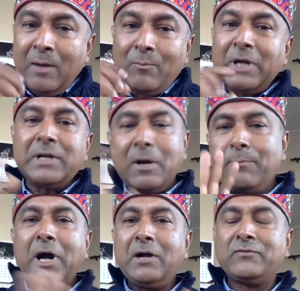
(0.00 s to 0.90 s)
But
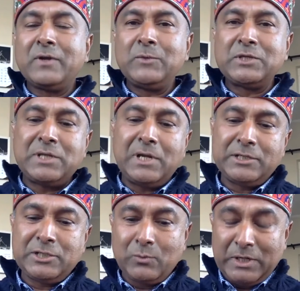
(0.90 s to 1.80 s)
apart from this
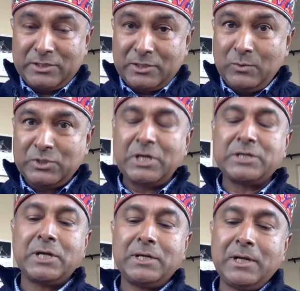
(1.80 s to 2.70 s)
larger question, which I
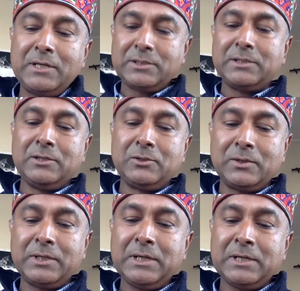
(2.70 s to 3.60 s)
shan't enter
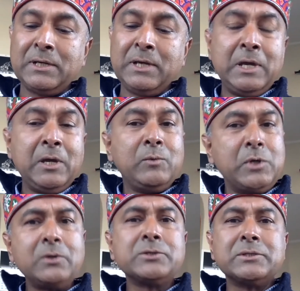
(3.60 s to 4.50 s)
into here,
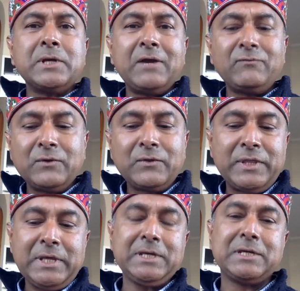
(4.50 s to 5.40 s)
we also have to
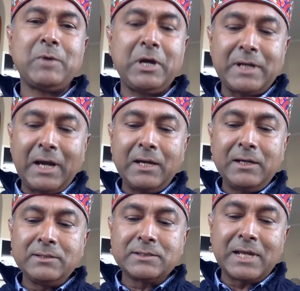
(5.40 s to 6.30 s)
think about
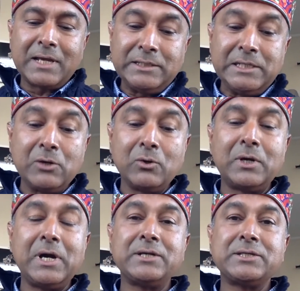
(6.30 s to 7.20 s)
islands like Diego
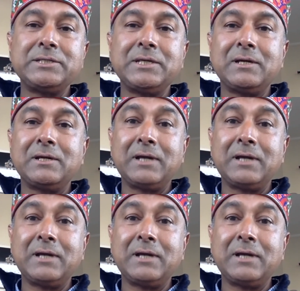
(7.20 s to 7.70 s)
Garcia